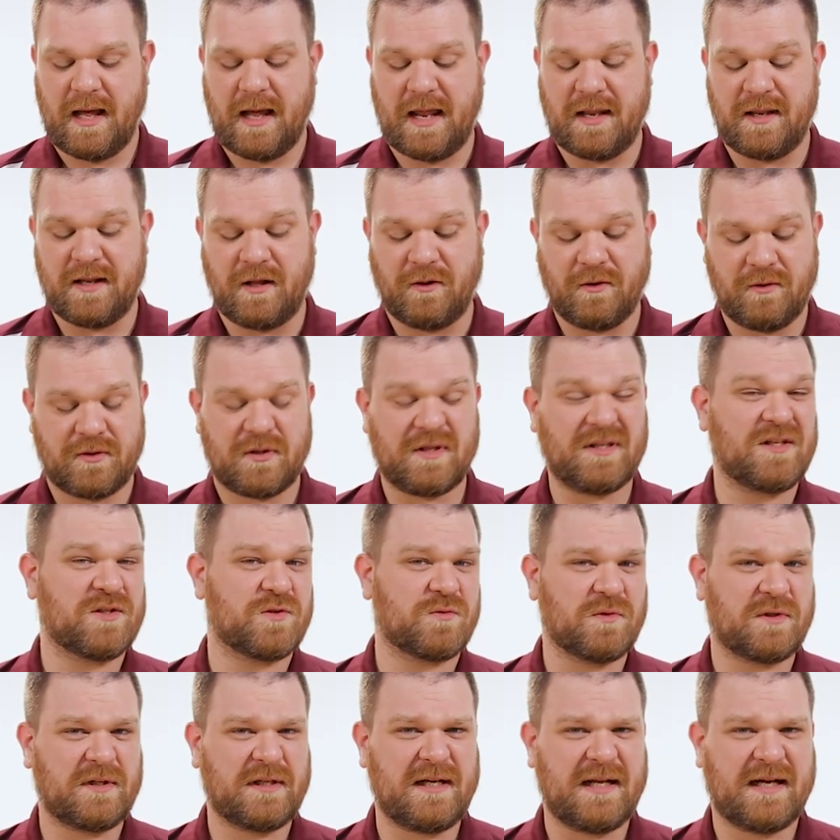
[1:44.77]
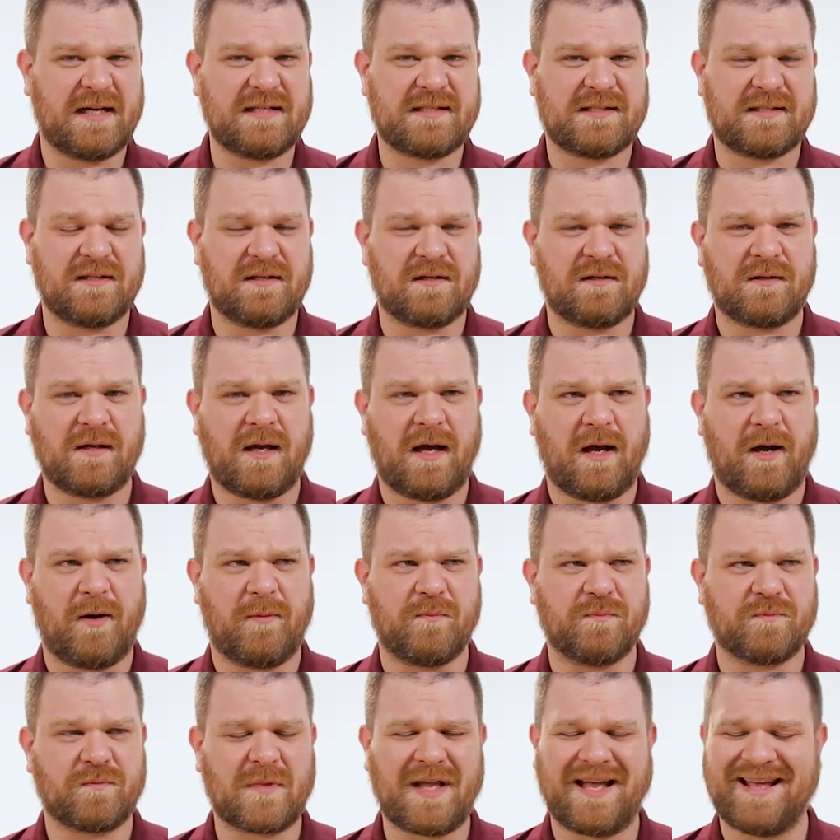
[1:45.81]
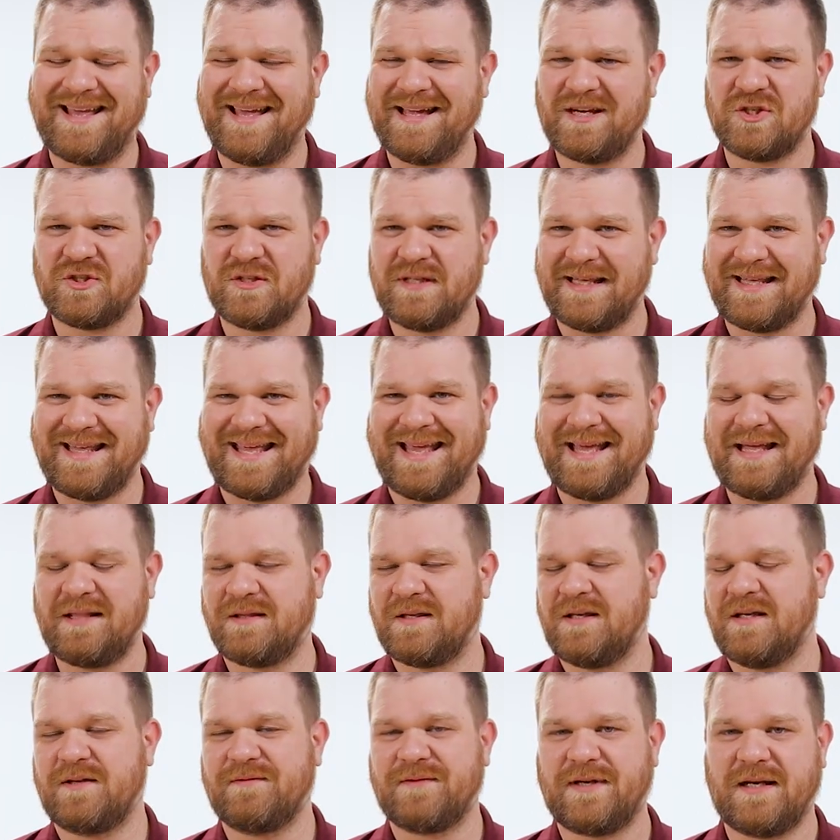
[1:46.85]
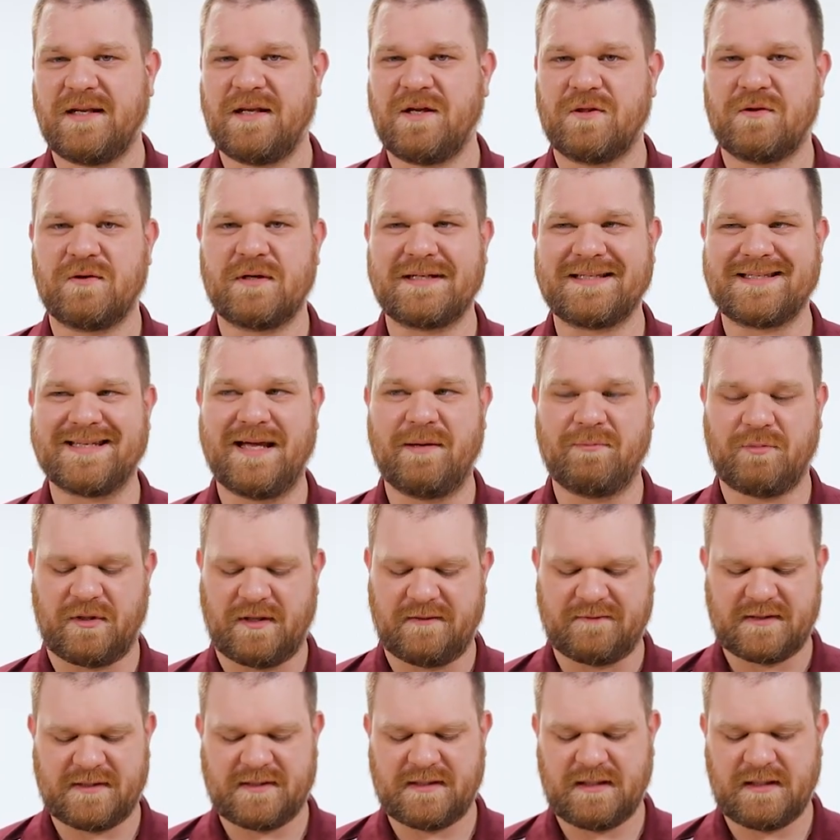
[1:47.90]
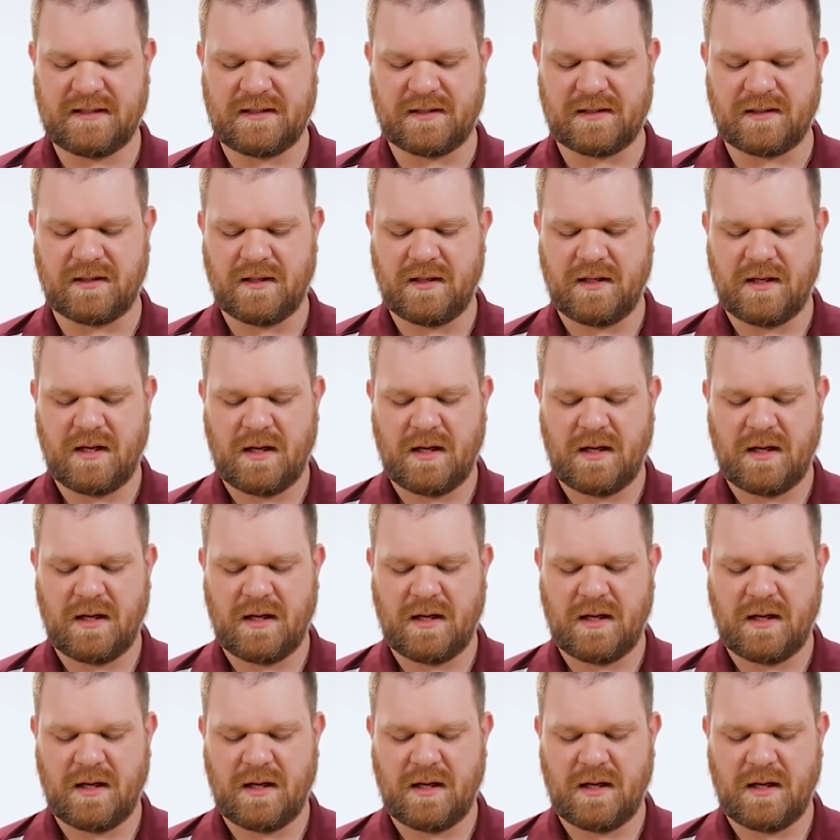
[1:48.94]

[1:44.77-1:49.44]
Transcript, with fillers: And the other thing that's really nice that um, I actually can't think of any other example I've seen